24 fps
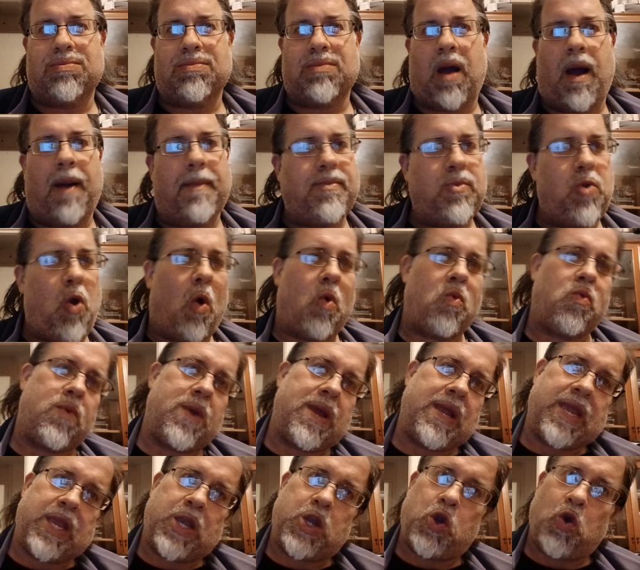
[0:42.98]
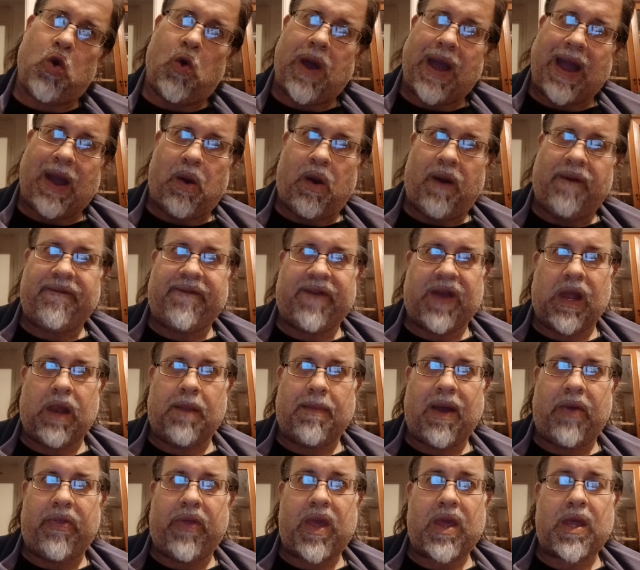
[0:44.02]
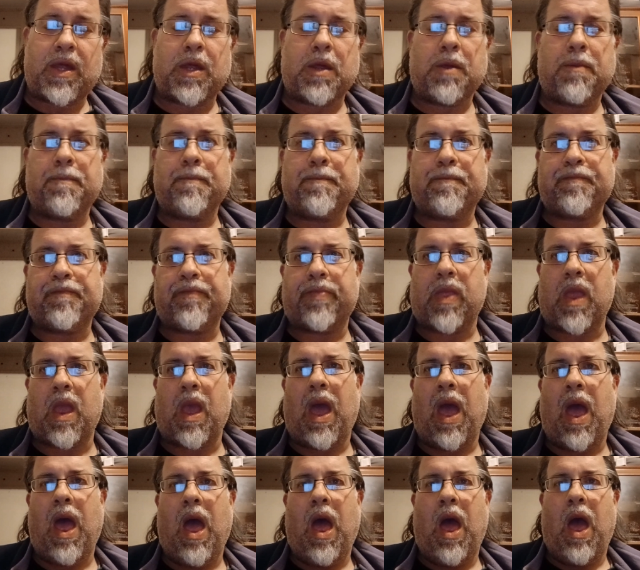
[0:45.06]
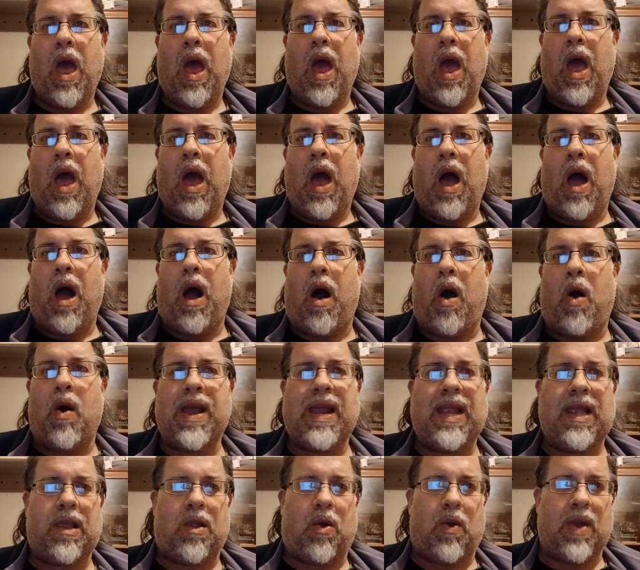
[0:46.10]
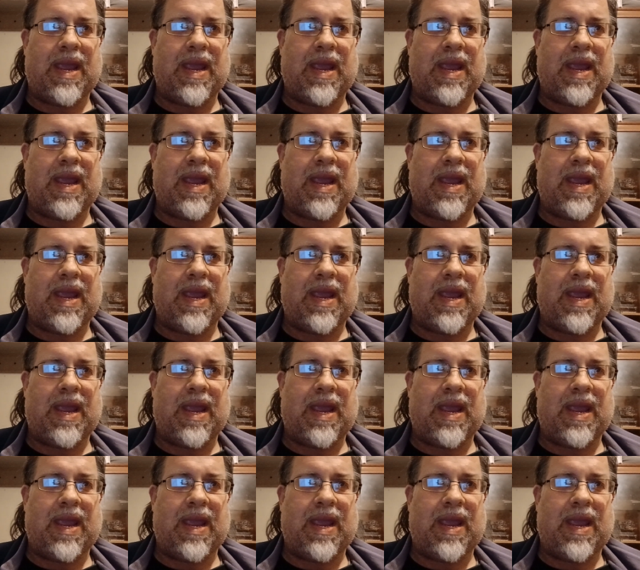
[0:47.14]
not really sure how I feel about this. I did